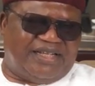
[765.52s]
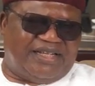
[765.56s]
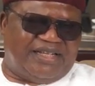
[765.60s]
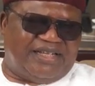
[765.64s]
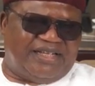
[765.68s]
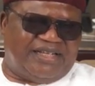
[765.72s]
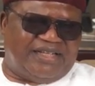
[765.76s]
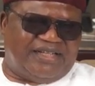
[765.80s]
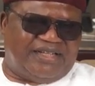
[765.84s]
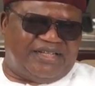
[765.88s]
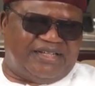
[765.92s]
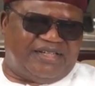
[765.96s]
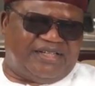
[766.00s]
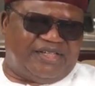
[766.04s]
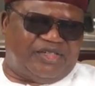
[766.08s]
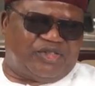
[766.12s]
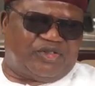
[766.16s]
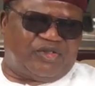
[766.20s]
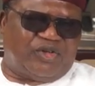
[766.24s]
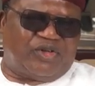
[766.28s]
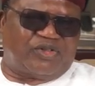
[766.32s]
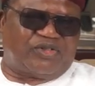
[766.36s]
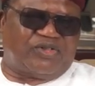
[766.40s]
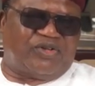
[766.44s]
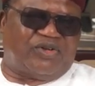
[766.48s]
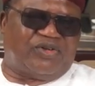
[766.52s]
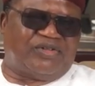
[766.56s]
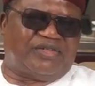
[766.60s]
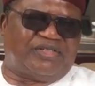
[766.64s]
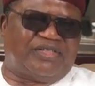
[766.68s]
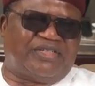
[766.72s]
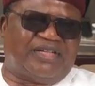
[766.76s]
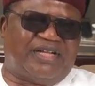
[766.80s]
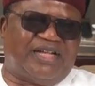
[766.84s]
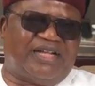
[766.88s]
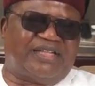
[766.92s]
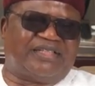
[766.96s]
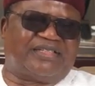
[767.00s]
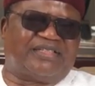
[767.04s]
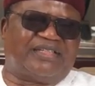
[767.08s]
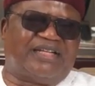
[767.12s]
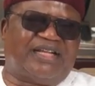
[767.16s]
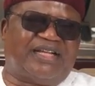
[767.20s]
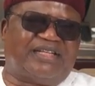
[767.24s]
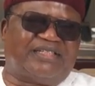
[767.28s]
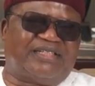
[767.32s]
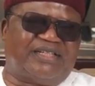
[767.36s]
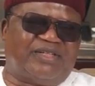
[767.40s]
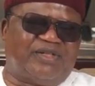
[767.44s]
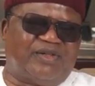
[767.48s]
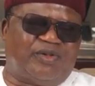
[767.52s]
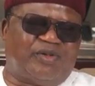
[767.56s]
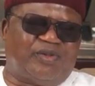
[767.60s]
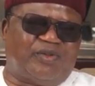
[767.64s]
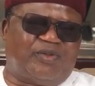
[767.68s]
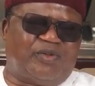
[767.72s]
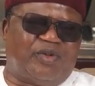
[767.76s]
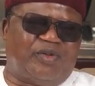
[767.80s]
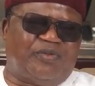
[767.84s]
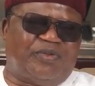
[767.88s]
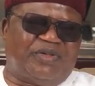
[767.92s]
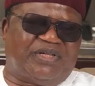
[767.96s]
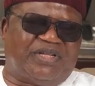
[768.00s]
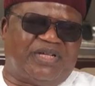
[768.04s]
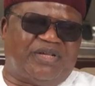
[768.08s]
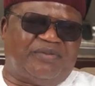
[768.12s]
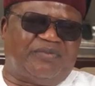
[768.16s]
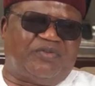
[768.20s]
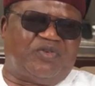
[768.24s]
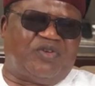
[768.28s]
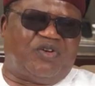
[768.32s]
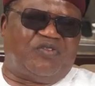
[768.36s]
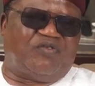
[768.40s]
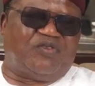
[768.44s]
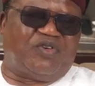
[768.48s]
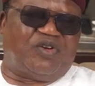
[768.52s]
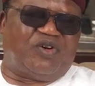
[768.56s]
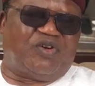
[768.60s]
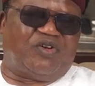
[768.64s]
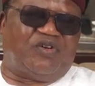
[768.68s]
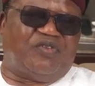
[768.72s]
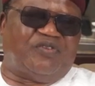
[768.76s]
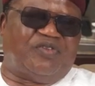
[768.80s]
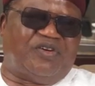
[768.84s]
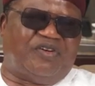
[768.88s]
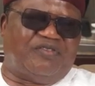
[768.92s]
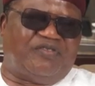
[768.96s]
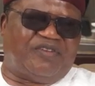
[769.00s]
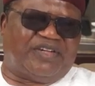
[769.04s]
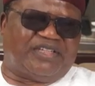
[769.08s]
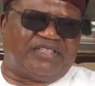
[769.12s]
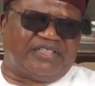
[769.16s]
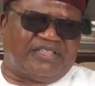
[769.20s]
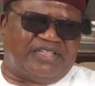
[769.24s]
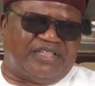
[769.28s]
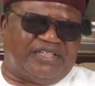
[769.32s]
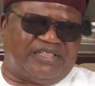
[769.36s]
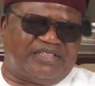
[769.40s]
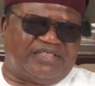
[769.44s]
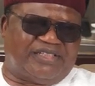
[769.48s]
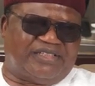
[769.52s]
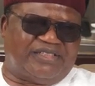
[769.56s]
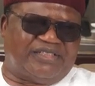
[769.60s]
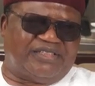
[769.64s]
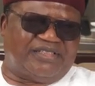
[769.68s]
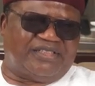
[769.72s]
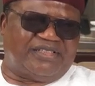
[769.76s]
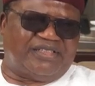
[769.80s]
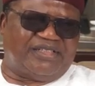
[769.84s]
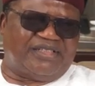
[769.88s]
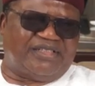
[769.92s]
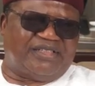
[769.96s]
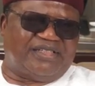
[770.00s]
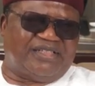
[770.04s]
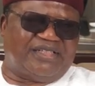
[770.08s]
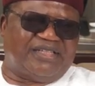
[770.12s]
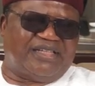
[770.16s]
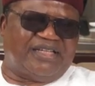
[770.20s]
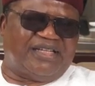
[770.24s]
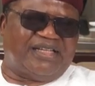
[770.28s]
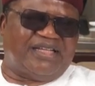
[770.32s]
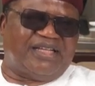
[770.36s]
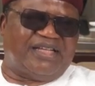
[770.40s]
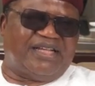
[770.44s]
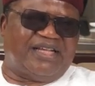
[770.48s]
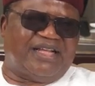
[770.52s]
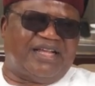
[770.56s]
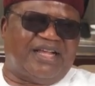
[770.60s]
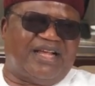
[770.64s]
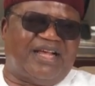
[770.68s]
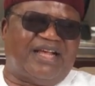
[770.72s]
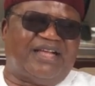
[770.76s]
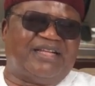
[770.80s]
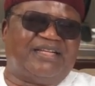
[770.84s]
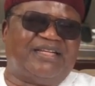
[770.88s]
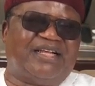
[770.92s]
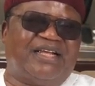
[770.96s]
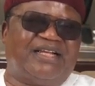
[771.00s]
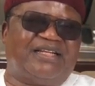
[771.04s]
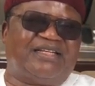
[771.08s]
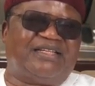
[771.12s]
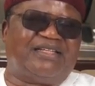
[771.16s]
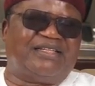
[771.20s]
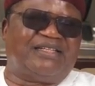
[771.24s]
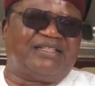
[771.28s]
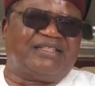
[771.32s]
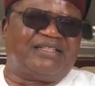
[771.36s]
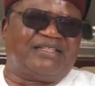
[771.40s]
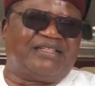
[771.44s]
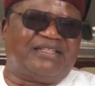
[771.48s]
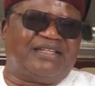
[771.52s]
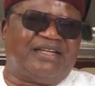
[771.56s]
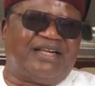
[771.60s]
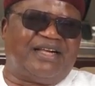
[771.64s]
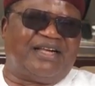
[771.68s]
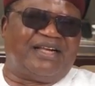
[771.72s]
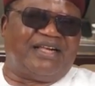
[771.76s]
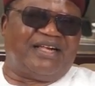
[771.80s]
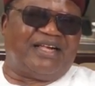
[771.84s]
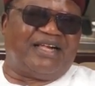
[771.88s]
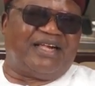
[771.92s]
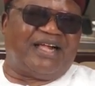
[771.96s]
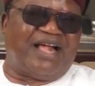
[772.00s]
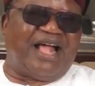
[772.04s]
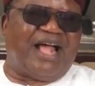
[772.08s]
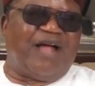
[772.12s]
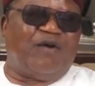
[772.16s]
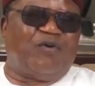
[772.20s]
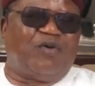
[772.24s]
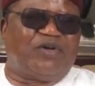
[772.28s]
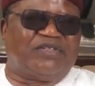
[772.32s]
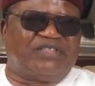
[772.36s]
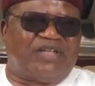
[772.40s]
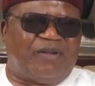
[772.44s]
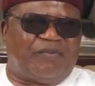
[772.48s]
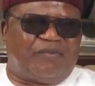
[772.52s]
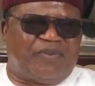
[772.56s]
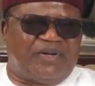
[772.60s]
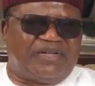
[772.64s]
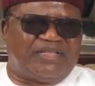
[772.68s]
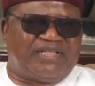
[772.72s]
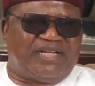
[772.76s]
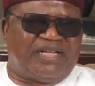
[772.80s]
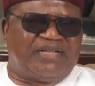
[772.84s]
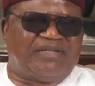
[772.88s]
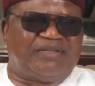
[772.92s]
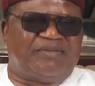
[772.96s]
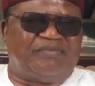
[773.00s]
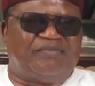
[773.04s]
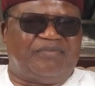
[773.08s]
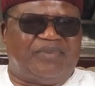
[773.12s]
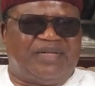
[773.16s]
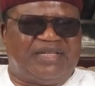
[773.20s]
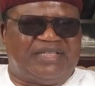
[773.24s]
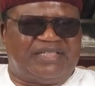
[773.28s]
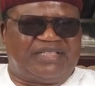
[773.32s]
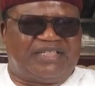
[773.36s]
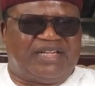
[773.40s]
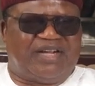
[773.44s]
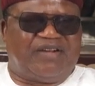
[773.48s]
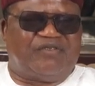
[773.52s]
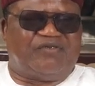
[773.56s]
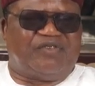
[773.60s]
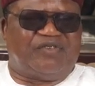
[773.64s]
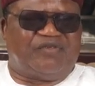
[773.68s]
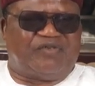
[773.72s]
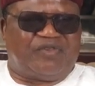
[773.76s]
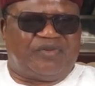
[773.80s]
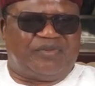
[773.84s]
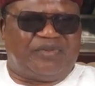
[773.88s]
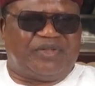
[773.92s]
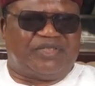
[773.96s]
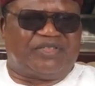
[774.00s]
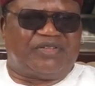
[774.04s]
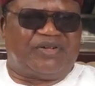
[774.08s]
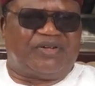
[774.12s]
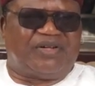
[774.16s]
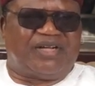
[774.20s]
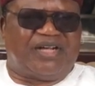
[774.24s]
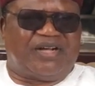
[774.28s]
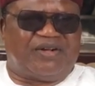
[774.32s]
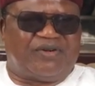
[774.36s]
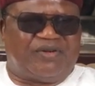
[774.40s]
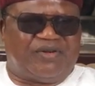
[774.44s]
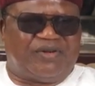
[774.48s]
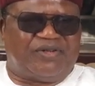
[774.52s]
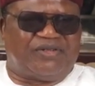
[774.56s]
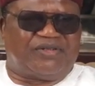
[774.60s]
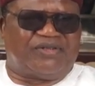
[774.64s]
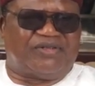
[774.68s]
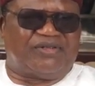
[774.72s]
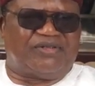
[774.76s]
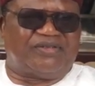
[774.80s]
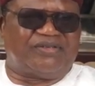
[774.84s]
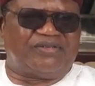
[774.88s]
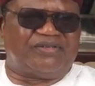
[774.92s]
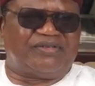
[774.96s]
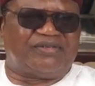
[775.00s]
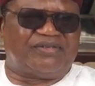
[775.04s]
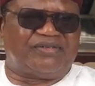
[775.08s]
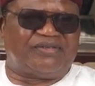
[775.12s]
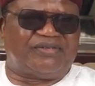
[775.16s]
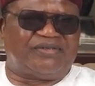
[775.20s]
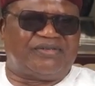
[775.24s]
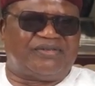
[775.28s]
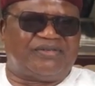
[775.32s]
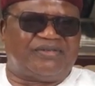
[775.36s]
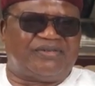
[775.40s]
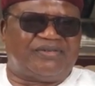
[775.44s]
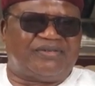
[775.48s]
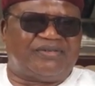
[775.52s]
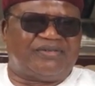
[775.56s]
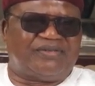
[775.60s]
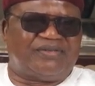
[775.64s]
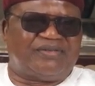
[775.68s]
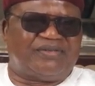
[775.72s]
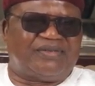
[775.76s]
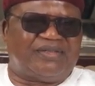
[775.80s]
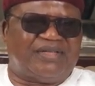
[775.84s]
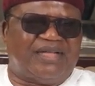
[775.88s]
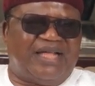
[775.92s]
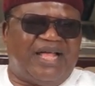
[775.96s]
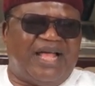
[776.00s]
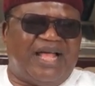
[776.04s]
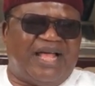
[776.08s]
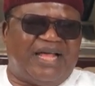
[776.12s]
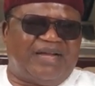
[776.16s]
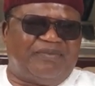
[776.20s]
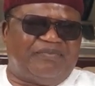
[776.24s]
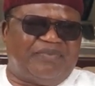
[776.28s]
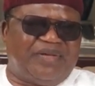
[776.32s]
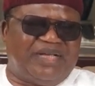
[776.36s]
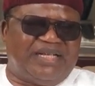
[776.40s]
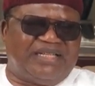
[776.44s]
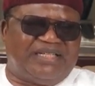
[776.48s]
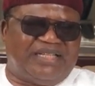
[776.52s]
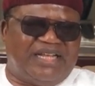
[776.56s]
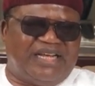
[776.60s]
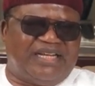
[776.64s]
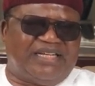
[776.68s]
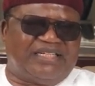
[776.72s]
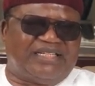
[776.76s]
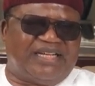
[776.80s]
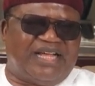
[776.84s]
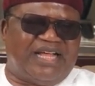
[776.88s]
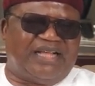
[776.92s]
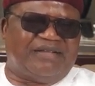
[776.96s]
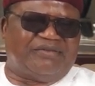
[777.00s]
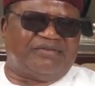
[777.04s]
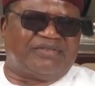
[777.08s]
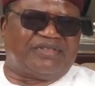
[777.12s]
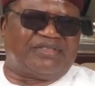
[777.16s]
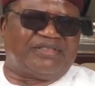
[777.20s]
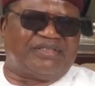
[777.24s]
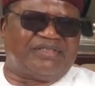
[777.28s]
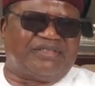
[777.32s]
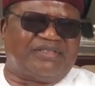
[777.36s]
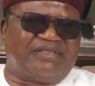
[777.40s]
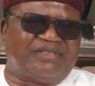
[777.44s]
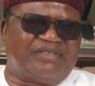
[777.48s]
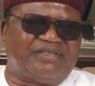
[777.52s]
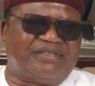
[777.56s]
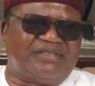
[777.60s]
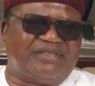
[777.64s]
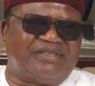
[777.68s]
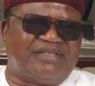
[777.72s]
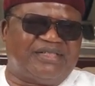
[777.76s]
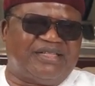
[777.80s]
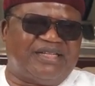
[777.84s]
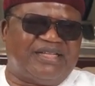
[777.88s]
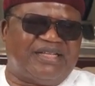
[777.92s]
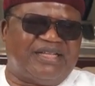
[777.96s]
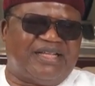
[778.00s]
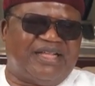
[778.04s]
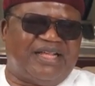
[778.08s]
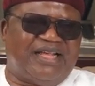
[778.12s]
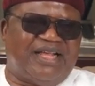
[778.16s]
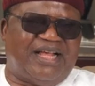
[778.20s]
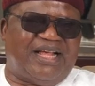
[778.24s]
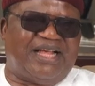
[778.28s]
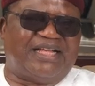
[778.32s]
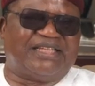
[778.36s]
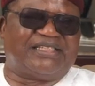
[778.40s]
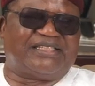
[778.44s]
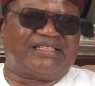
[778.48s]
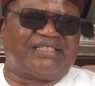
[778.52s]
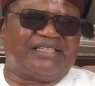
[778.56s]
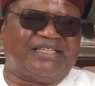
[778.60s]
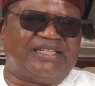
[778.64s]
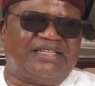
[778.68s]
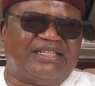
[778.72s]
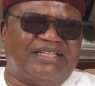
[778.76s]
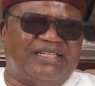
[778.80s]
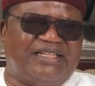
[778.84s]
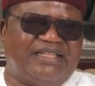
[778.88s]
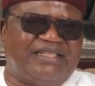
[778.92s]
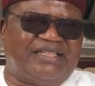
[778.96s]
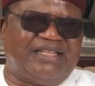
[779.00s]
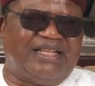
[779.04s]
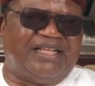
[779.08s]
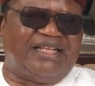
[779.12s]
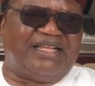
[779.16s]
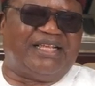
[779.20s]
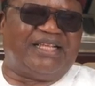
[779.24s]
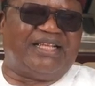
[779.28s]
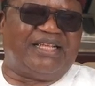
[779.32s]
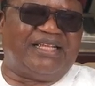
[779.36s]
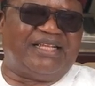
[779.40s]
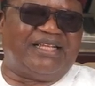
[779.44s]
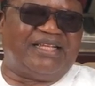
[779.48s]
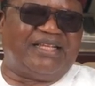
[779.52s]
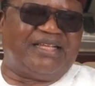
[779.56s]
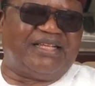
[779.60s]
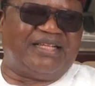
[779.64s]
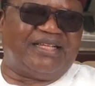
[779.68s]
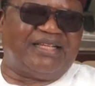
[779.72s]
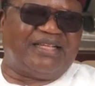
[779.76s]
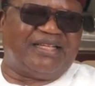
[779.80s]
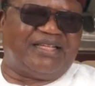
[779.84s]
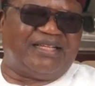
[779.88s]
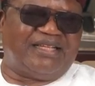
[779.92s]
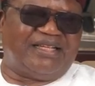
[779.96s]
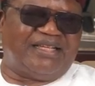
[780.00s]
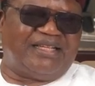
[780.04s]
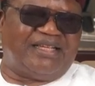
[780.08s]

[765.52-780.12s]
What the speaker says: they restructured as Anthony Ukpo became governor of Rivers State. And then I was appointed Minister of Information and Culture. I had been in Daily Times as the